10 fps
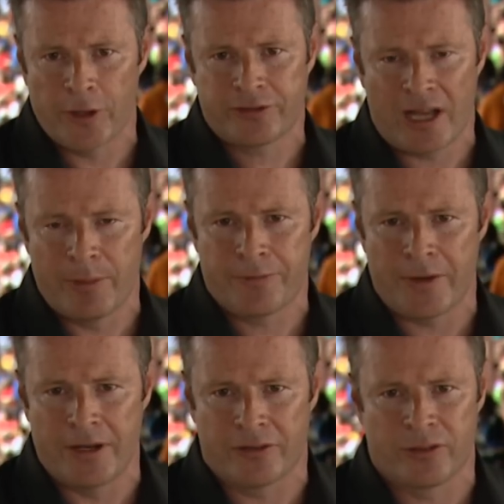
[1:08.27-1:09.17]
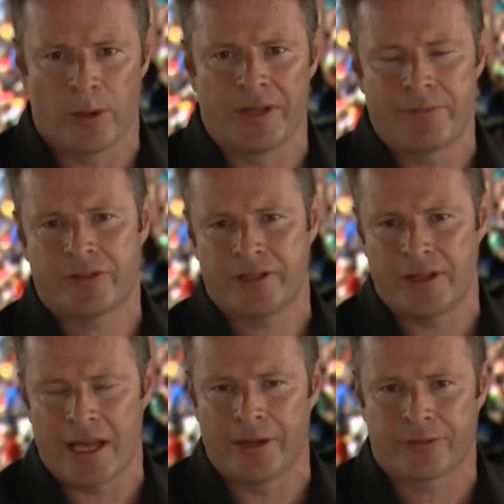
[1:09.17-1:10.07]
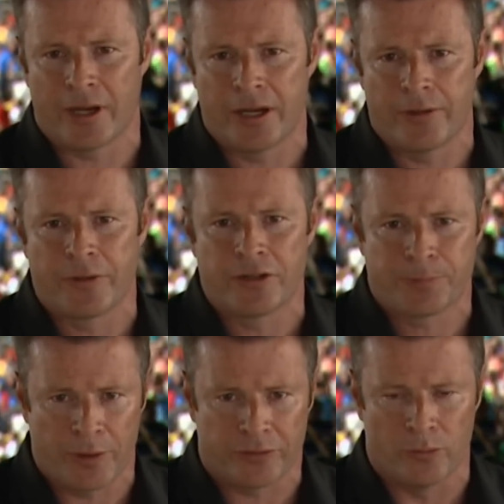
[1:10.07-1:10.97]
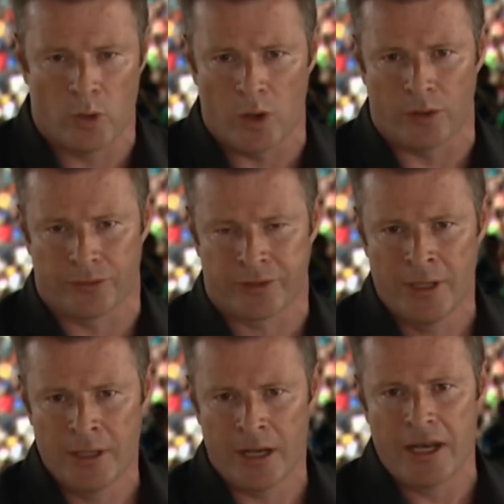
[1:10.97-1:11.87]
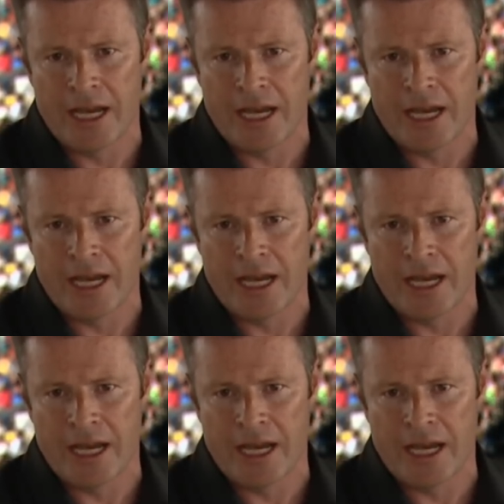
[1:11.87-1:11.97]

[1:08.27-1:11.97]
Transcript: first-time offenders who will never see the outside of these prison walls and